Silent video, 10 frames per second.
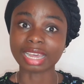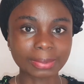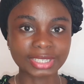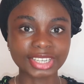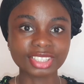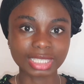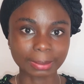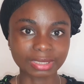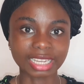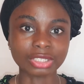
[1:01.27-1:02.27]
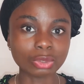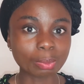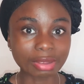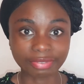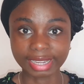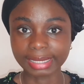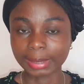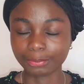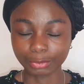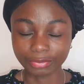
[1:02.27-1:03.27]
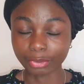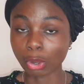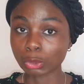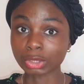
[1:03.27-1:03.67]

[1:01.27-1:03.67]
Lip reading: I'm sharing tips that you may find helpful if you also